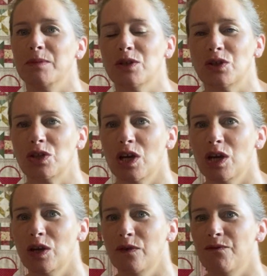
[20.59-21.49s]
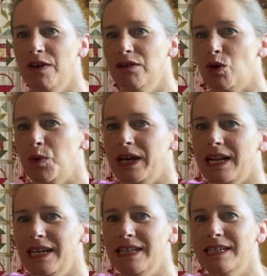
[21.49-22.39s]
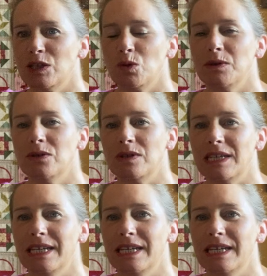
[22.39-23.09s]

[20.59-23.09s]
So very quickly, this quilt